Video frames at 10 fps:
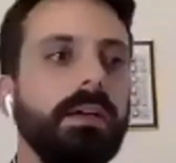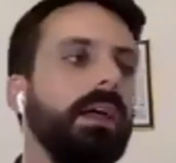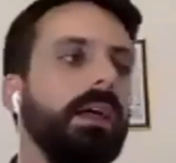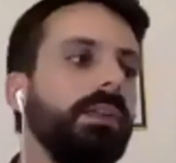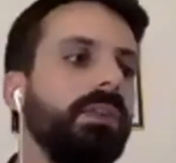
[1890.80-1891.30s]

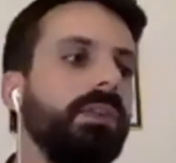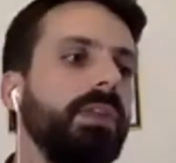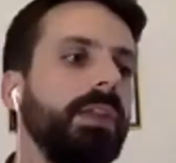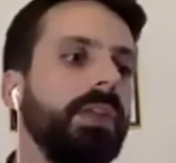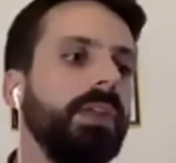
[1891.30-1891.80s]
Uh, the,
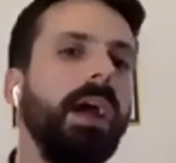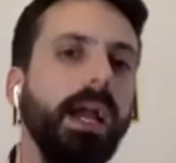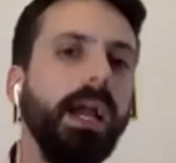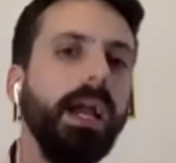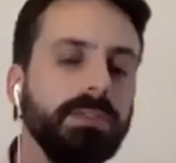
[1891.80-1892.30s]
the
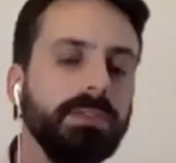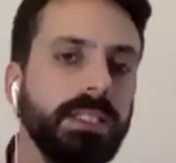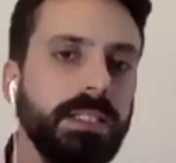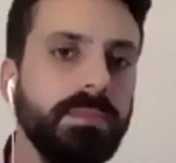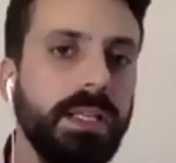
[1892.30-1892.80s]
kinds of
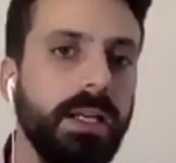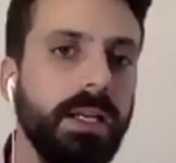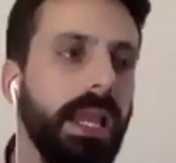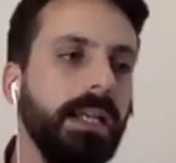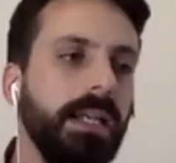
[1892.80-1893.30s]
systems that are
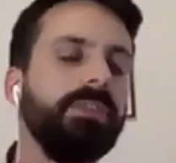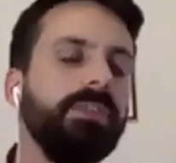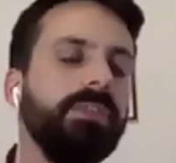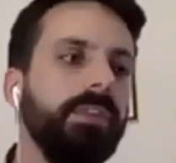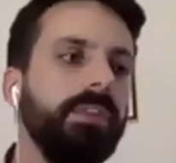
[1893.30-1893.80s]
gaining
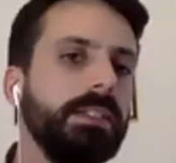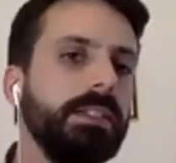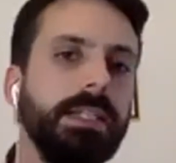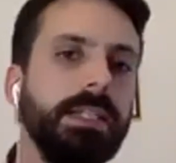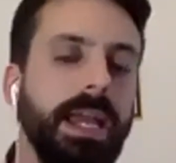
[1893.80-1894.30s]
favor
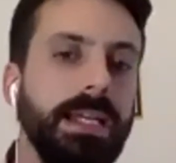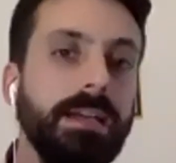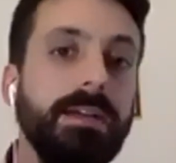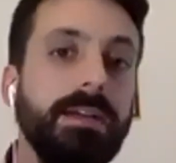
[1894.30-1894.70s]
today